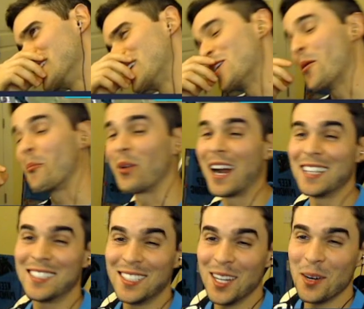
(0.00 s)
Yo,
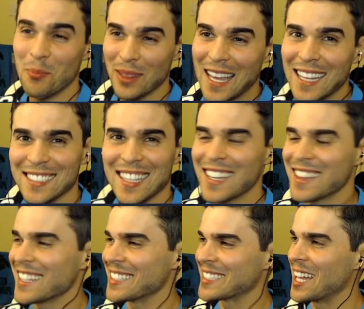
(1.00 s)
Bryce Young plays like
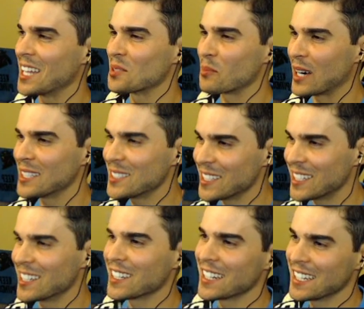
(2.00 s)
this, guys. Bryce
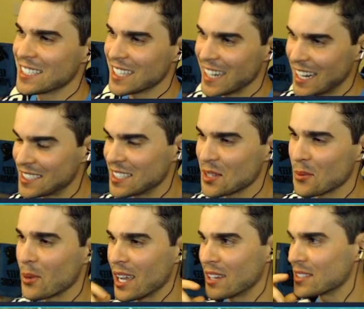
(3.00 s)
Young is an
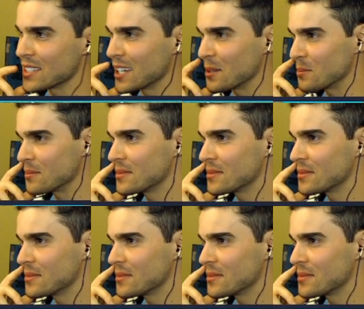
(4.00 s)
anticipator type.